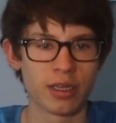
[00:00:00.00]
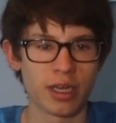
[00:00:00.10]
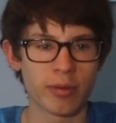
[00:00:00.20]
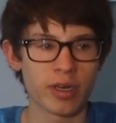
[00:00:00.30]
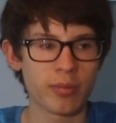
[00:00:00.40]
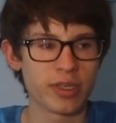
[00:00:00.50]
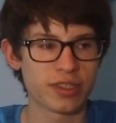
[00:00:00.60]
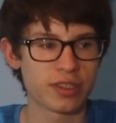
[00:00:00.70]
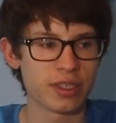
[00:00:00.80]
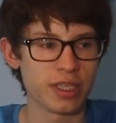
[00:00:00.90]
I'm gonna
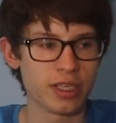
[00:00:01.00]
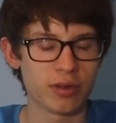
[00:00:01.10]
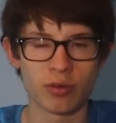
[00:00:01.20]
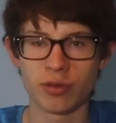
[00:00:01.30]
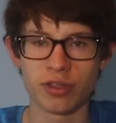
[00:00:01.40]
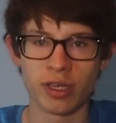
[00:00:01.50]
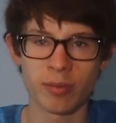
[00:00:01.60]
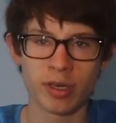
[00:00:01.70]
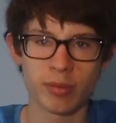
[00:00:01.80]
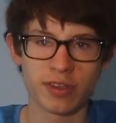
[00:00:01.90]
miss the
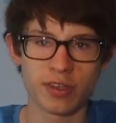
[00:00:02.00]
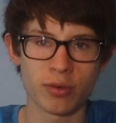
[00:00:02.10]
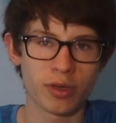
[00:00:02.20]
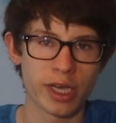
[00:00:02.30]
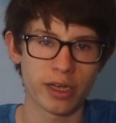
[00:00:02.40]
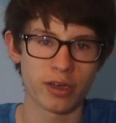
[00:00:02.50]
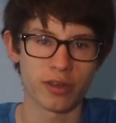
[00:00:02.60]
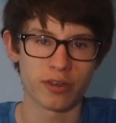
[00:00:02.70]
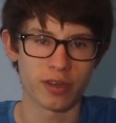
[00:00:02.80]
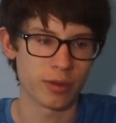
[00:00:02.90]
old
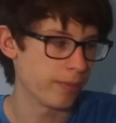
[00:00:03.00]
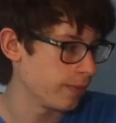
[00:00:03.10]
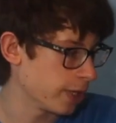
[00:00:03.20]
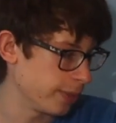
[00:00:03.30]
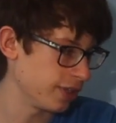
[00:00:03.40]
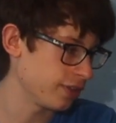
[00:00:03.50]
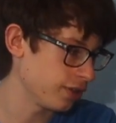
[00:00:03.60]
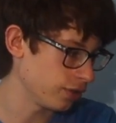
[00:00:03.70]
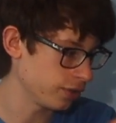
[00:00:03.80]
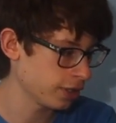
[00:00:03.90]
icons some. I mean,
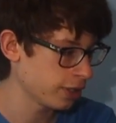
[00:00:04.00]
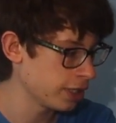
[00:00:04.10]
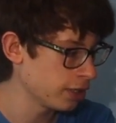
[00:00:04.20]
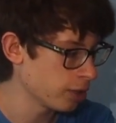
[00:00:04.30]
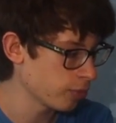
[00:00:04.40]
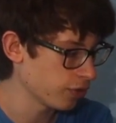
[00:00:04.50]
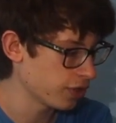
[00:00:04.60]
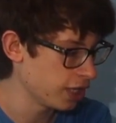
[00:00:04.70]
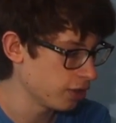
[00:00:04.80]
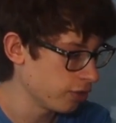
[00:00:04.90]
still, Numbers,
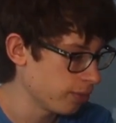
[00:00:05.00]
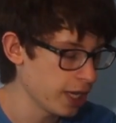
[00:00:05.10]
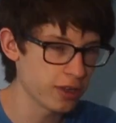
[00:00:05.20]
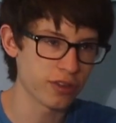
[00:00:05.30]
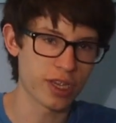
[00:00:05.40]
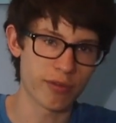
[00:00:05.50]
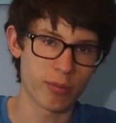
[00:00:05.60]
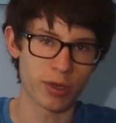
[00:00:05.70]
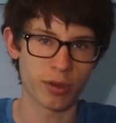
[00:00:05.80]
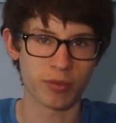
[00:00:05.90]
Keynote, and Pages haven't
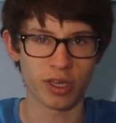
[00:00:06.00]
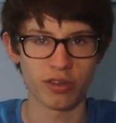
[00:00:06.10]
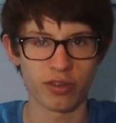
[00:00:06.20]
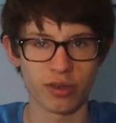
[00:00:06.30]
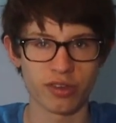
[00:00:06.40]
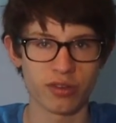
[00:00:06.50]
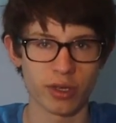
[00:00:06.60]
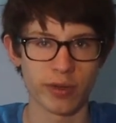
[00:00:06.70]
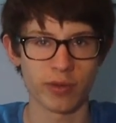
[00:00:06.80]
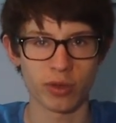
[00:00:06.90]
been updated, so they still
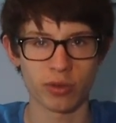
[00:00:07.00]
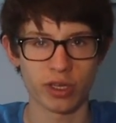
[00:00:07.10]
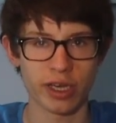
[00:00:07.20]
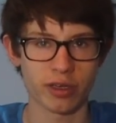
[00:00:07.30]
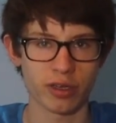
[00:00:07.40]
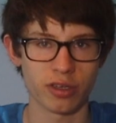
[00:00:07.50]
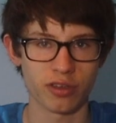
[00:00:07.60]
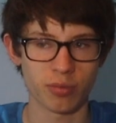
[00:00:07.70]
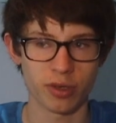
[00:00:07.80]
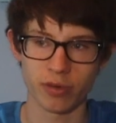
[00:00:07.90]
have the old
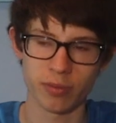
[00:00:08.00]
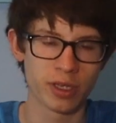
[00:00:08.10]
icons, but